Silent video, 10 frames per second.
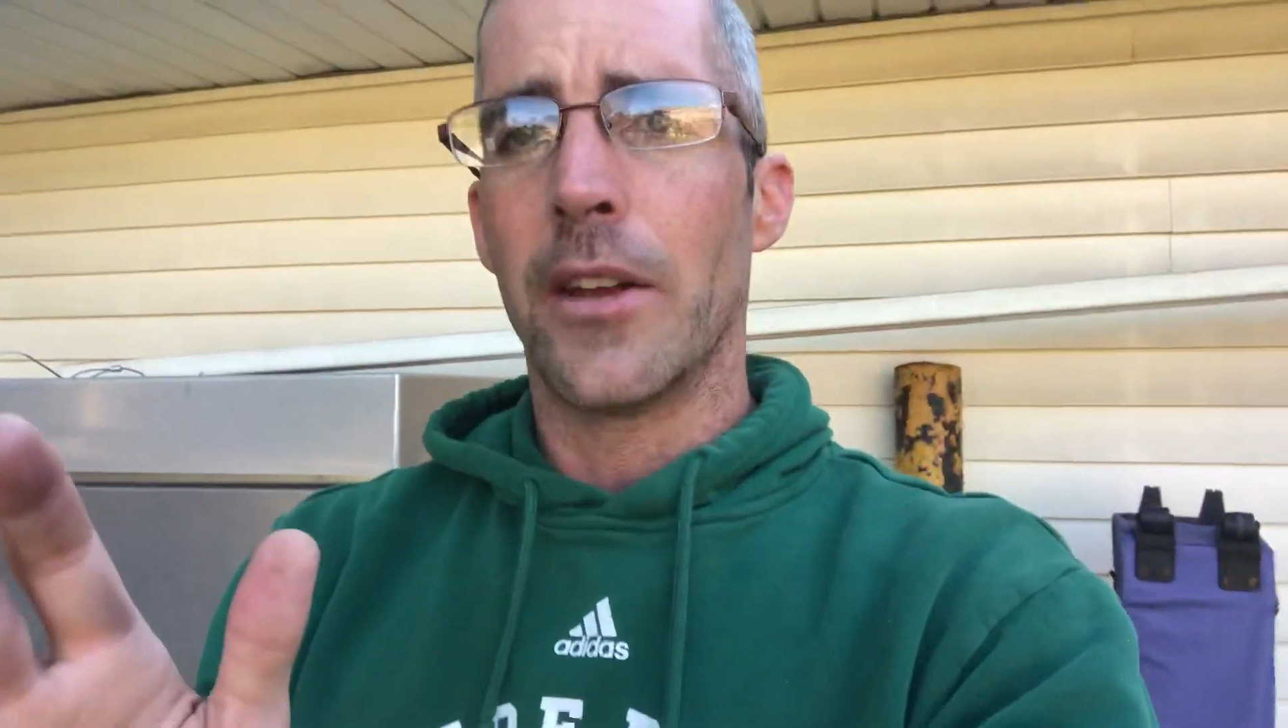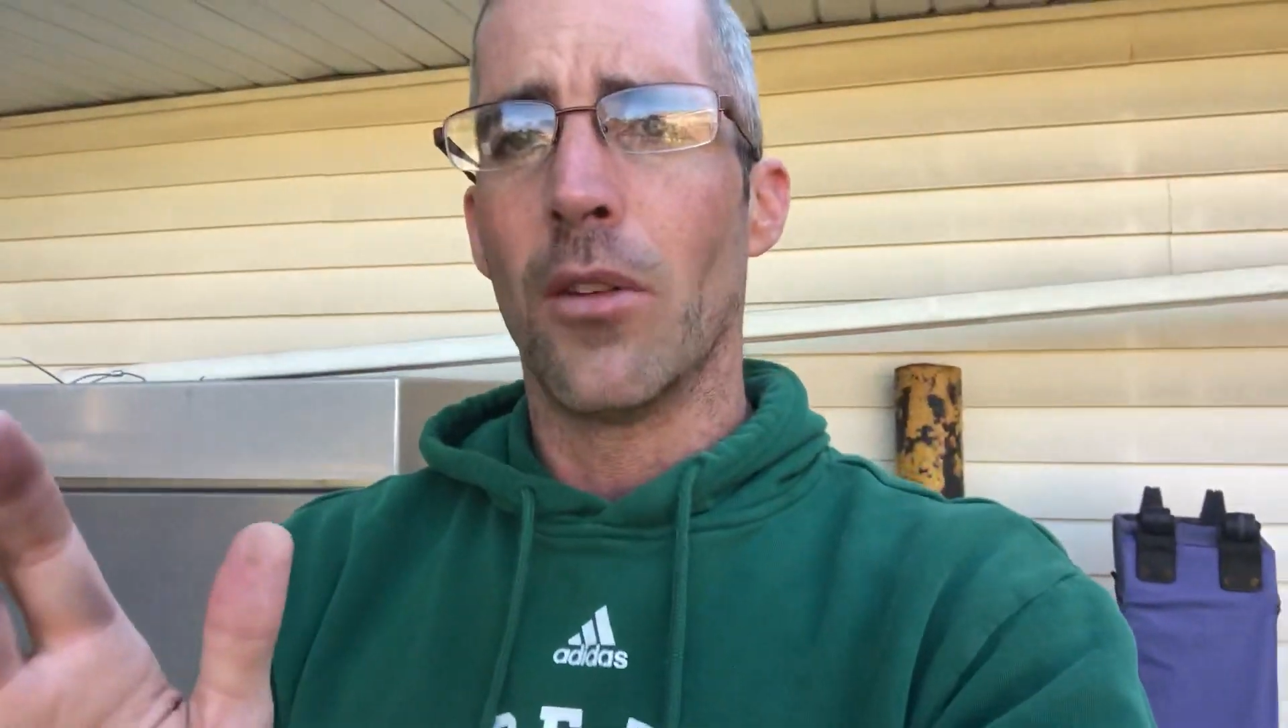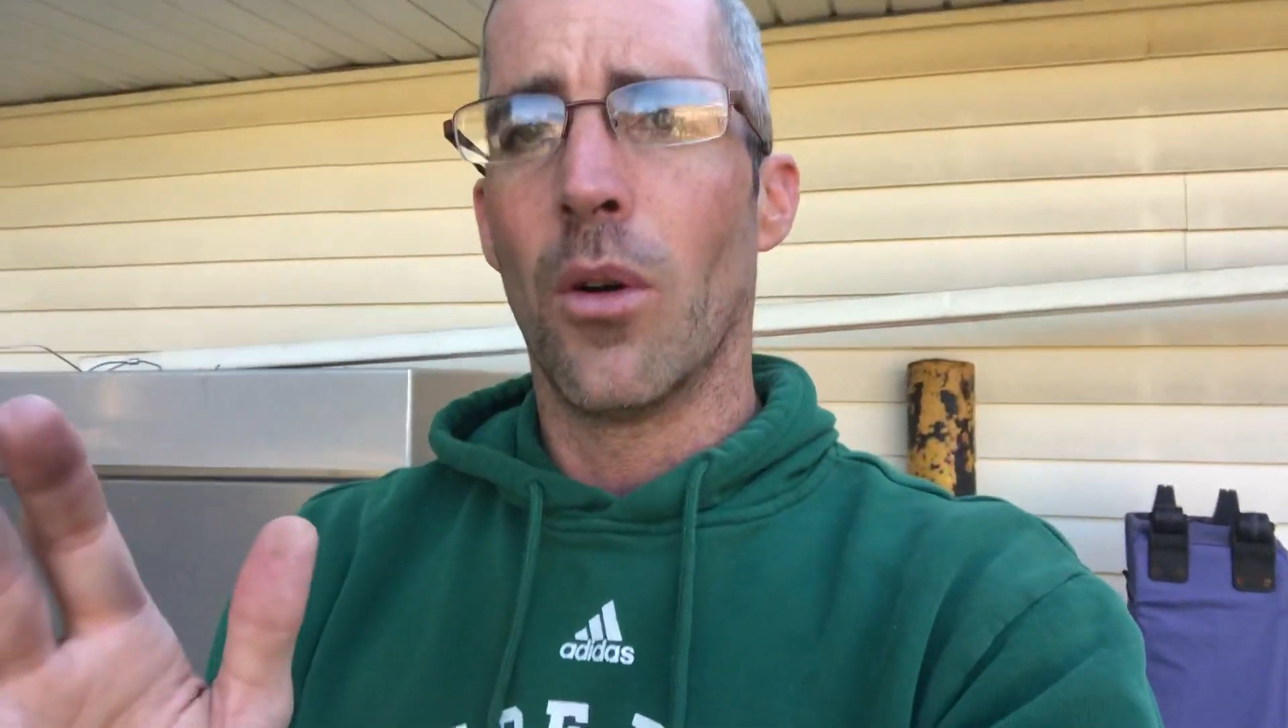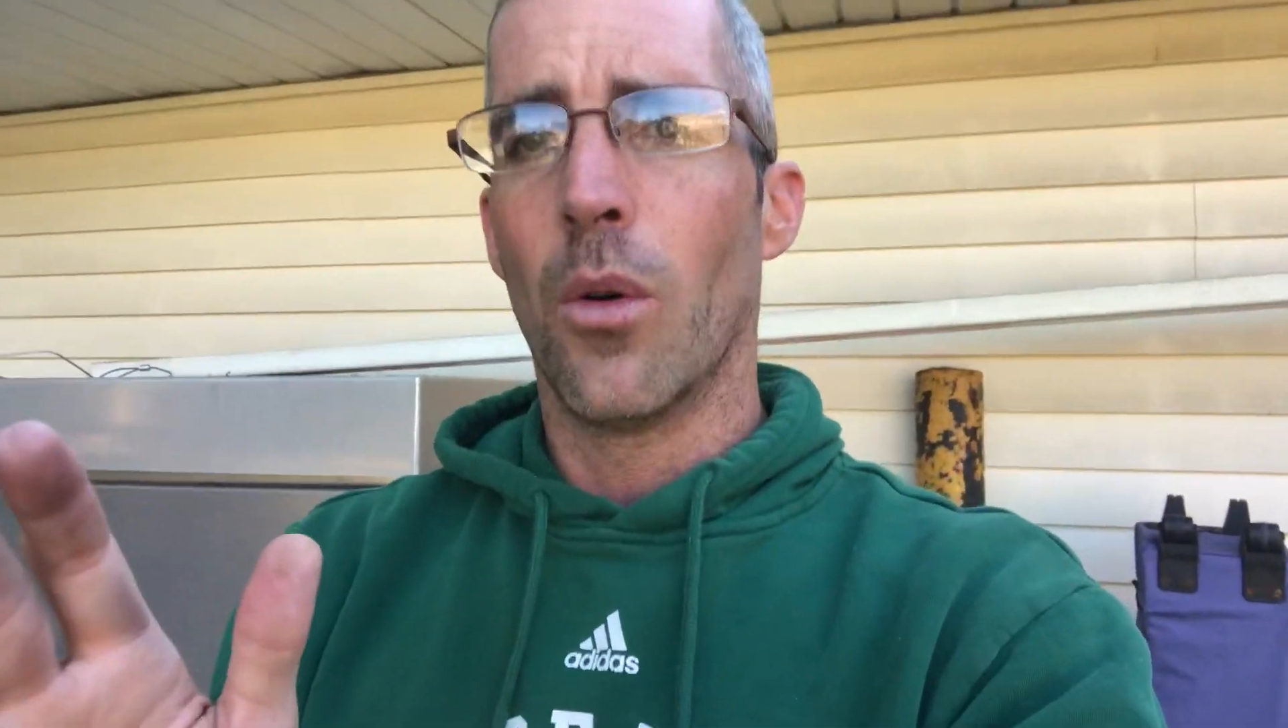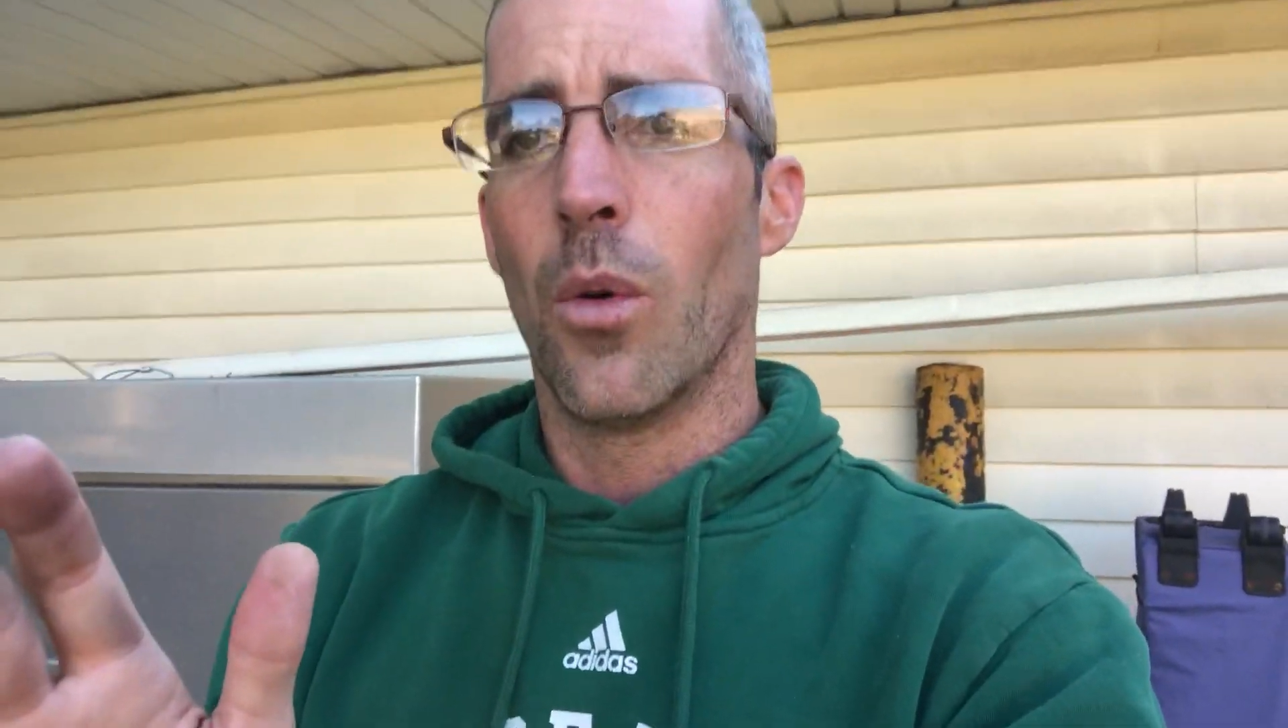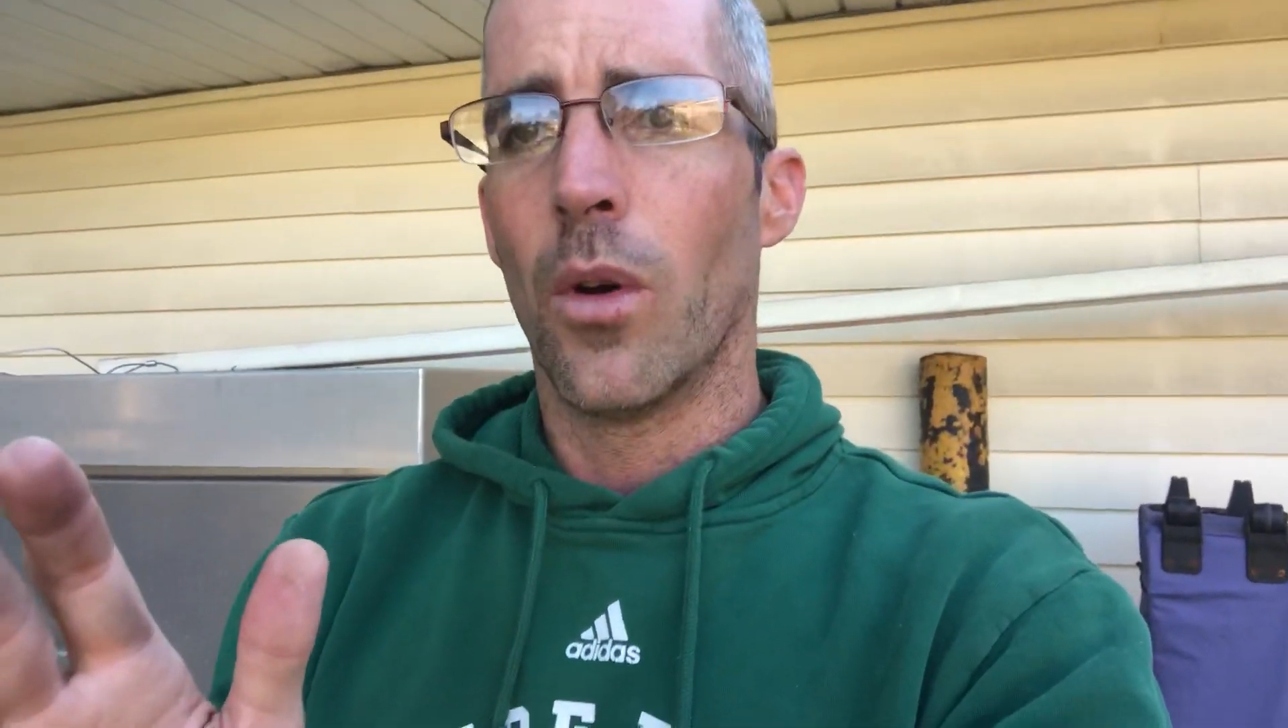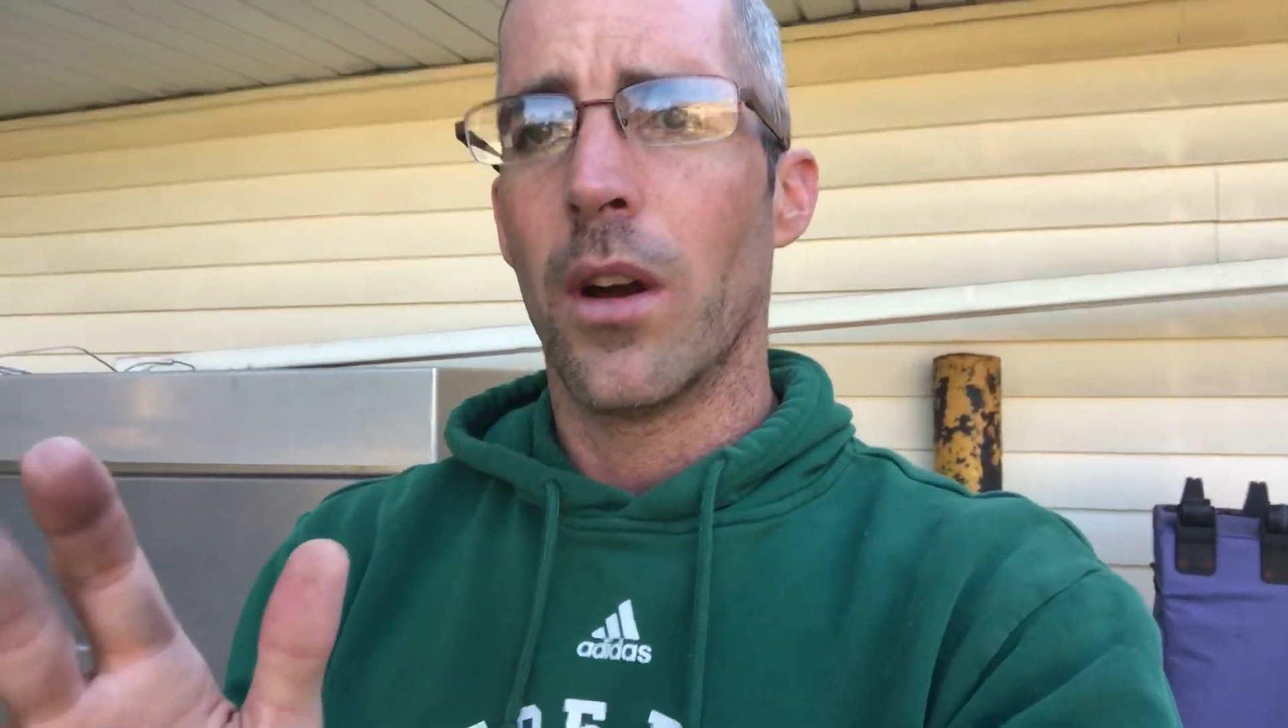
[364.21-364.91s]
know,